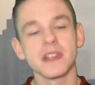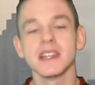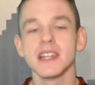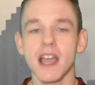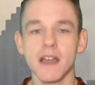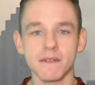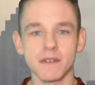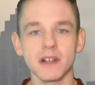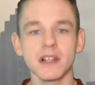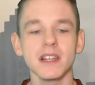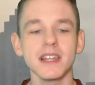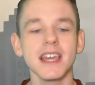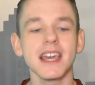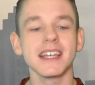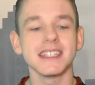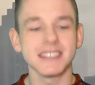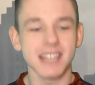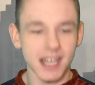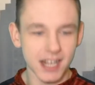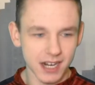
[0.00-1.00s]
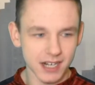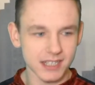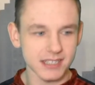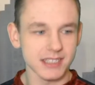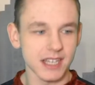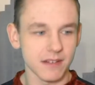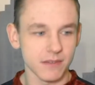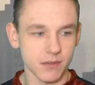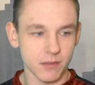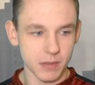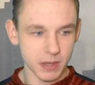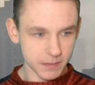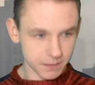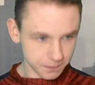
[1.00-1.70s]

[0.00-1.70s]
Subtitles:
Definitely a 10 out of 10 for me.